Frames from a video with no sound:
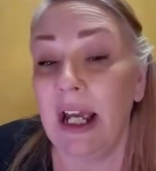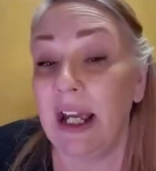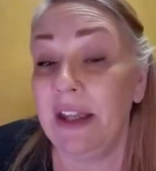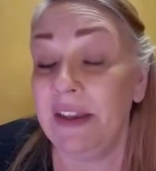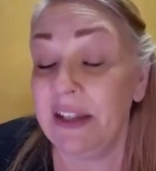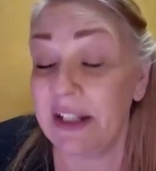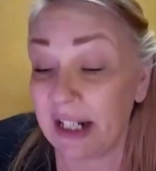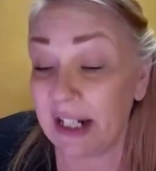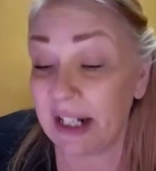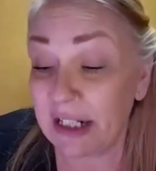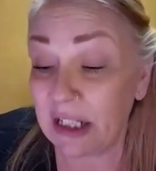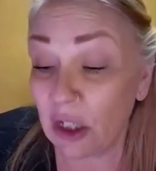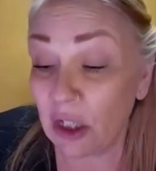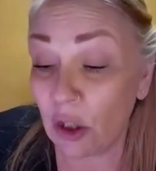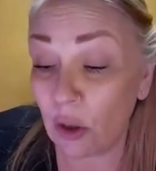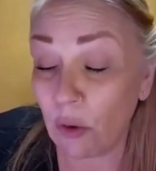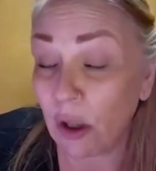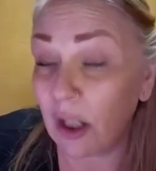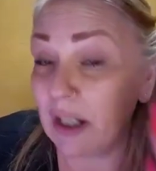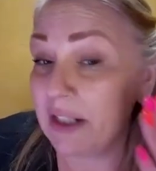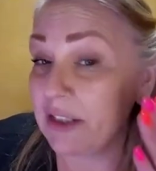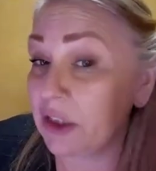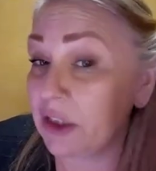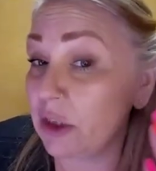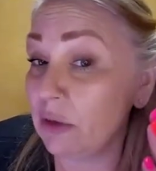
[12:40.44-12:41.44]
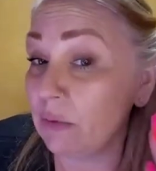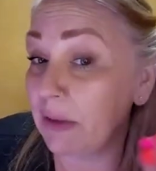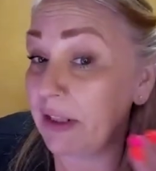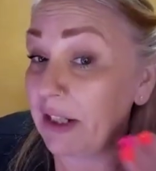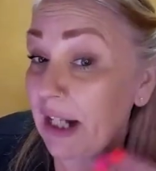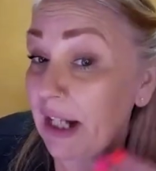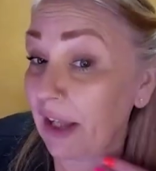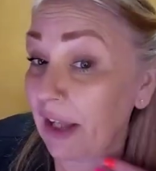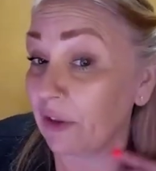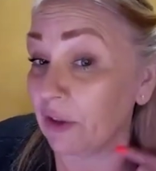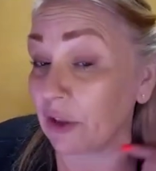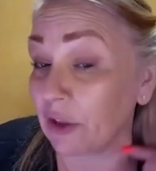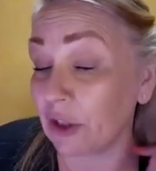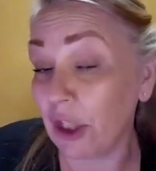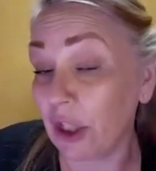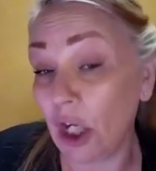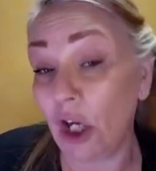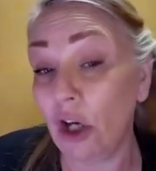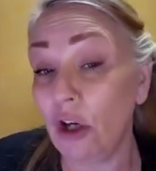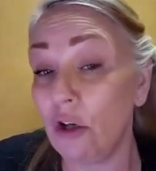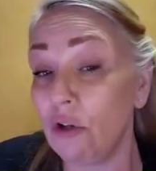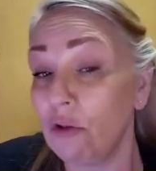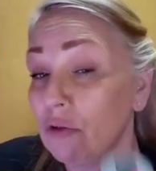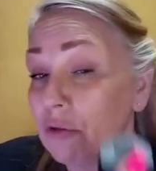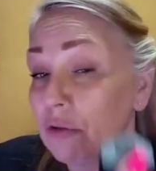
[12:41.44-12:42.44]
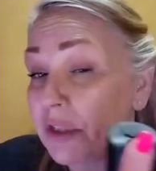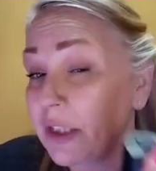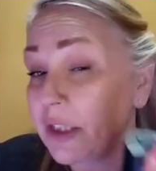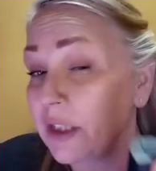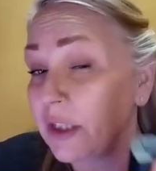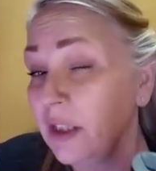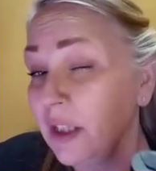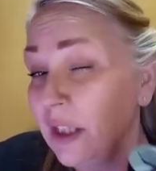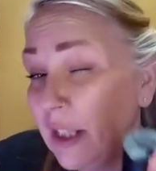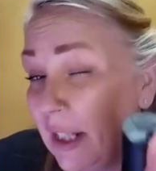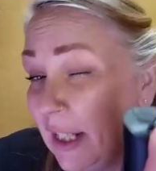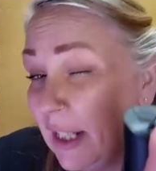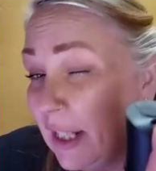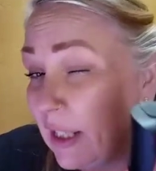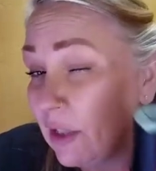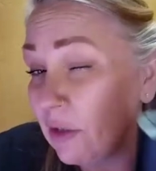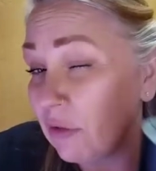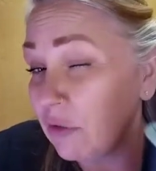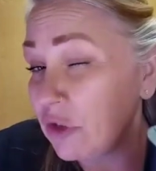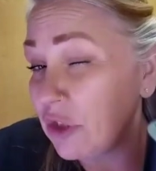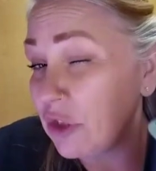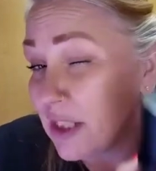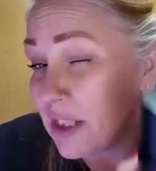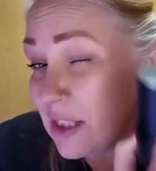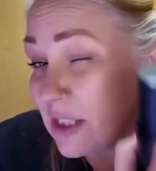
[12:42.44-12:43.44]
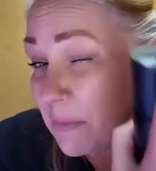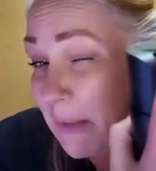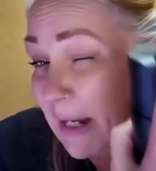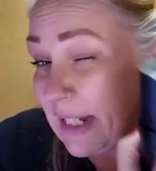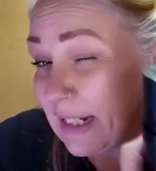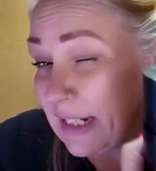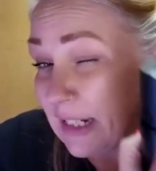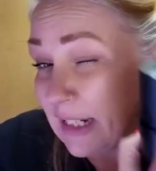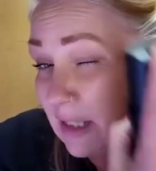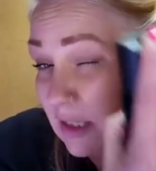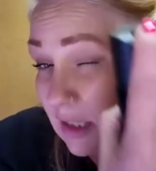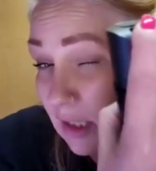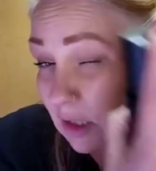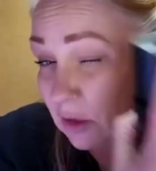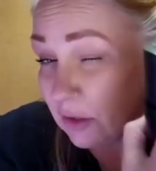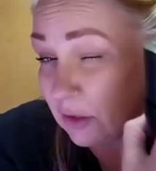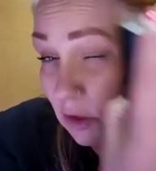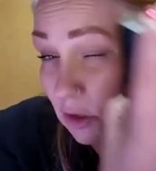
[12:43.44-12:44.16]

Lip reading: and then I go on to another coat, it'll just make it a